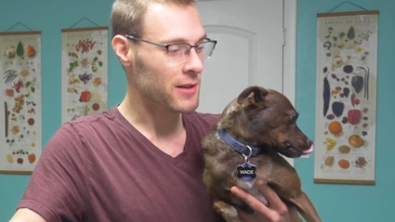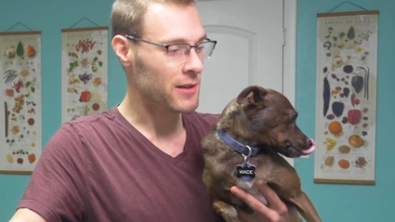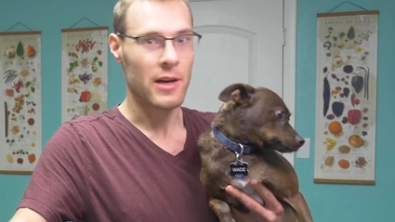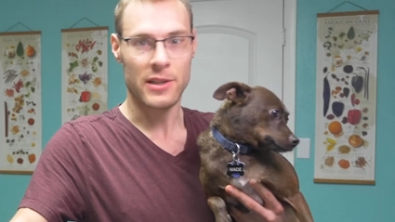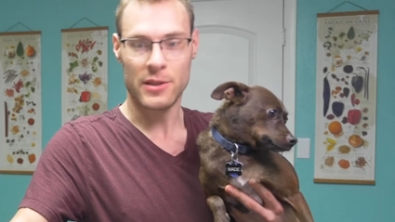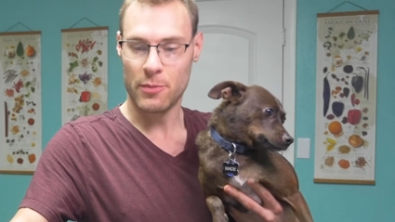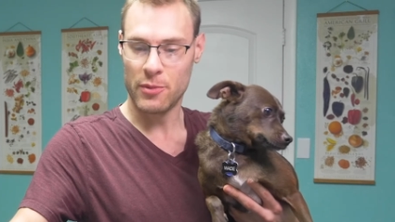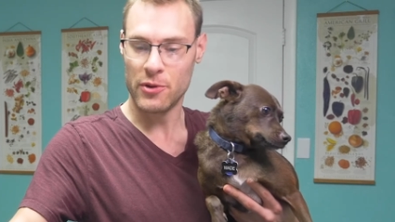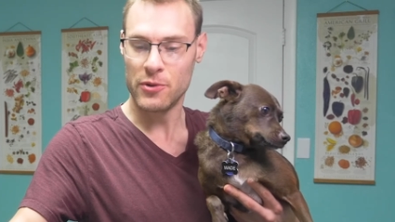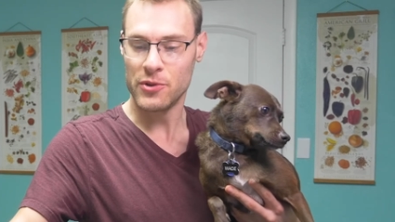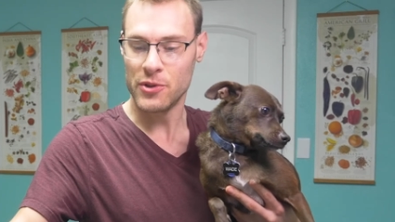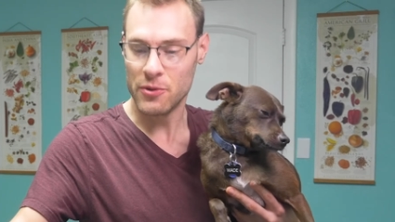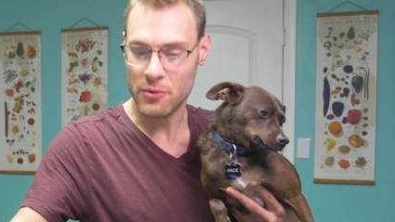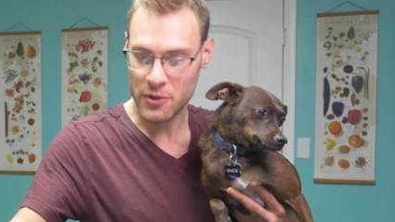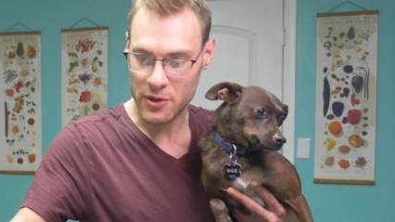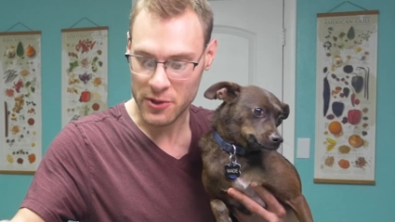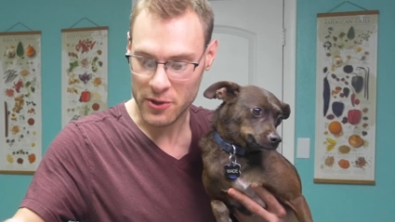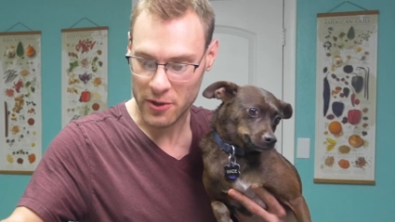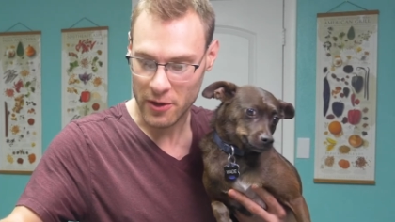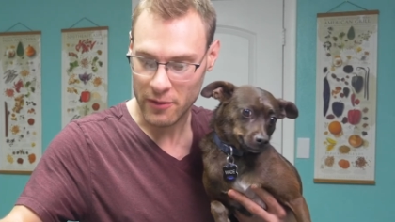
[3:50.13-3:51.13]
I suppose you
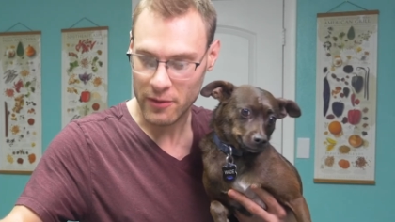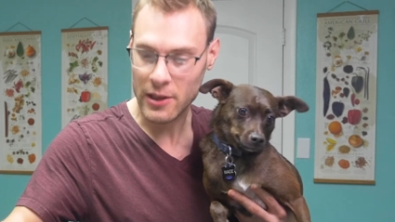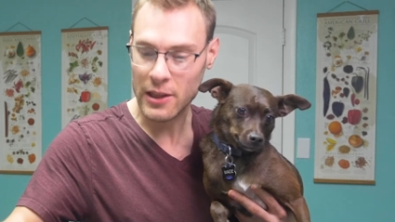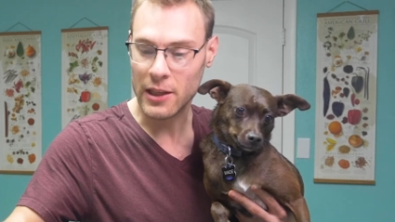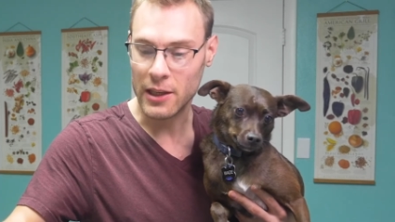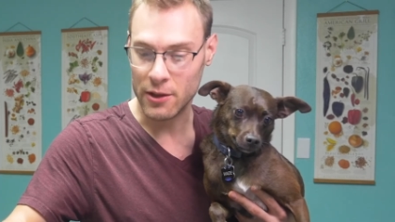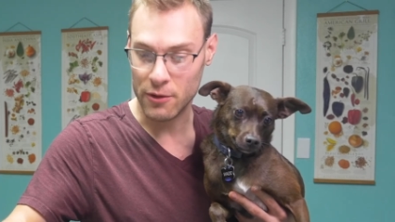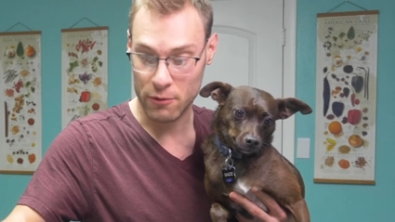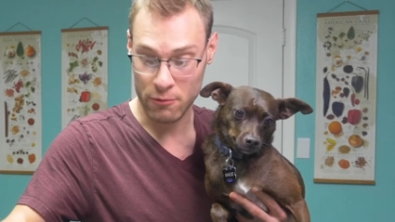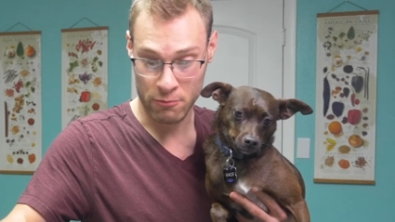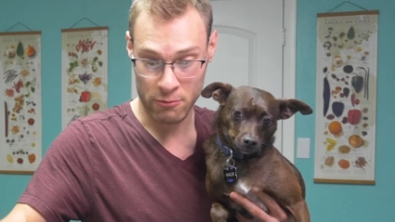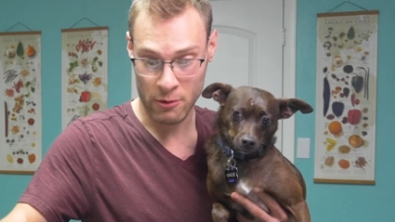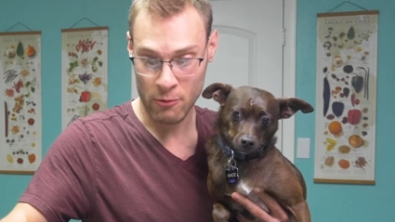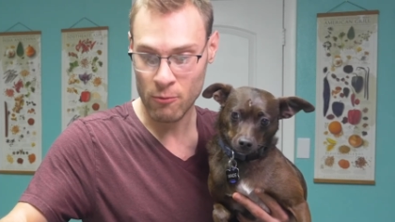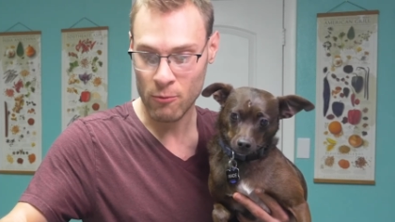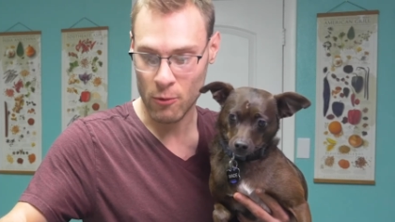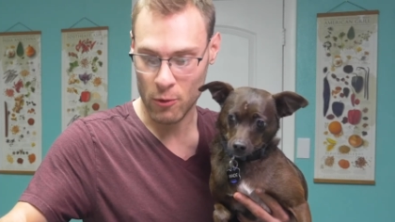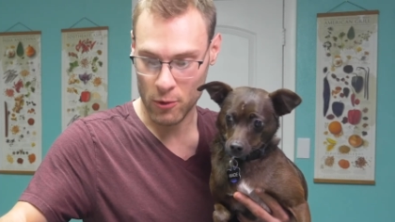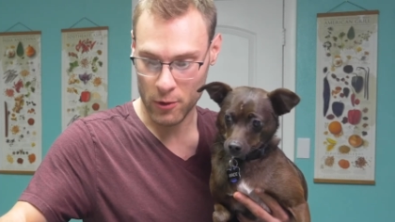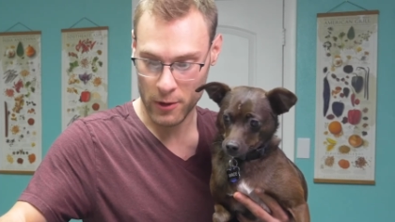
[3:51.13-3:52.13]
deserve a little
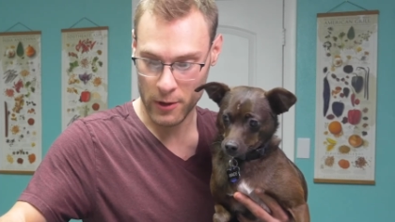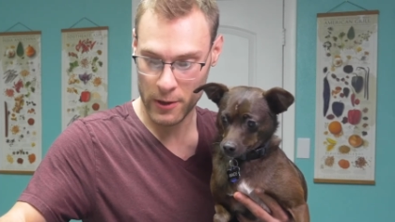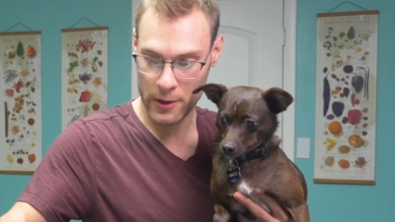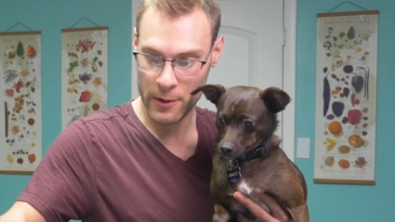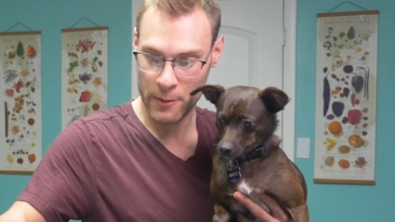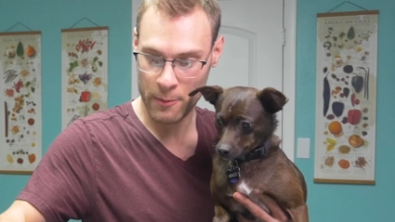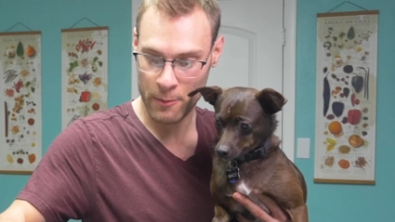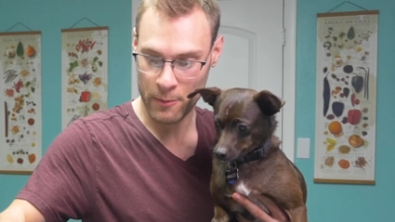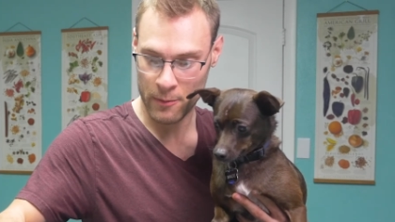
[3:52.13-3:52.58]
reward.